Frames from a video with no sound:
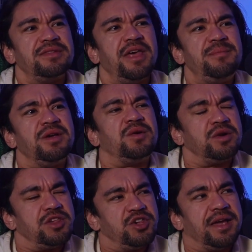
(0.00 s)
that'd be cool
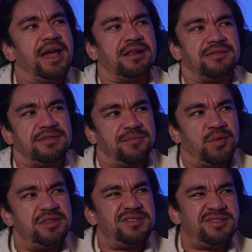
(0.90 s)
to check out at some
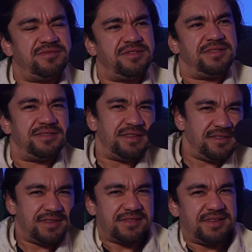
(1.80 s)
point, just to
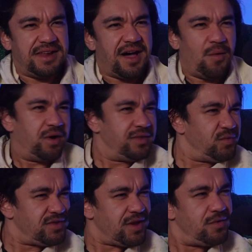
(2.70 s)
suss it out.
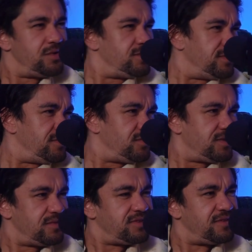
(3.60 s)
What's going on?
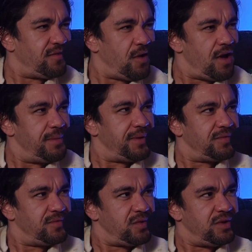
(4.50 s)
What's the vibe?
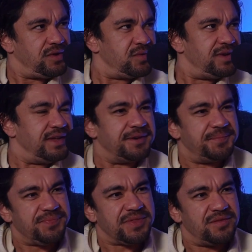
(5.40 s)
What are we doing here?
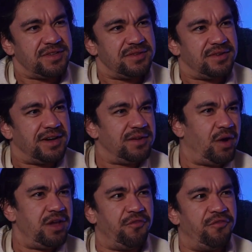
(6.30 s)
Why
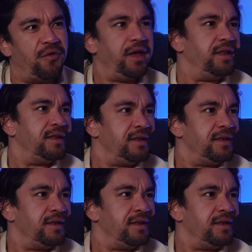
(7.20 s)
are y'all fighting?